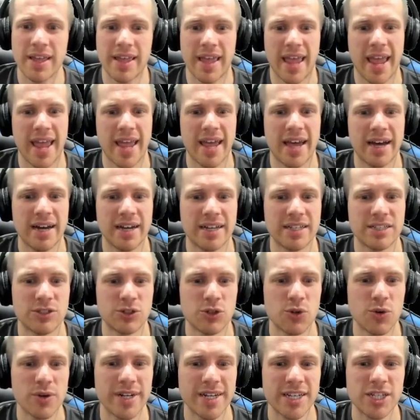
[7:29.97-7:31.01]
and
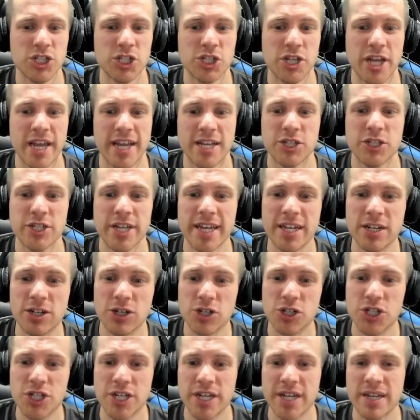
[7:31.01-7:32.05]
you can exchange
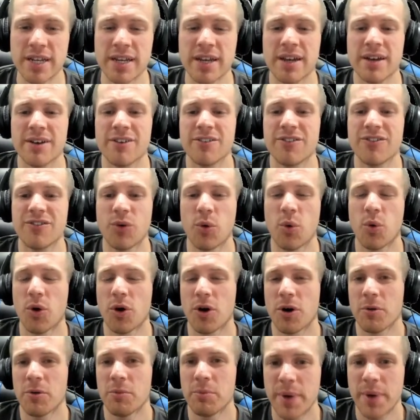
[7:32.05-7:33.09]
energy
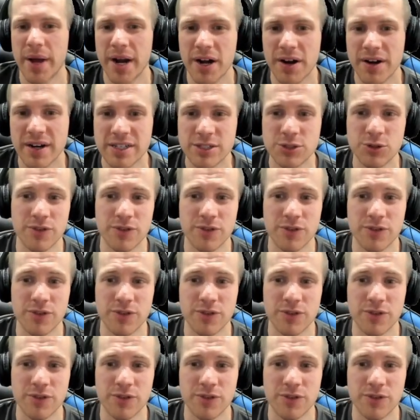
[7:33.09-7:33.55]
for berries.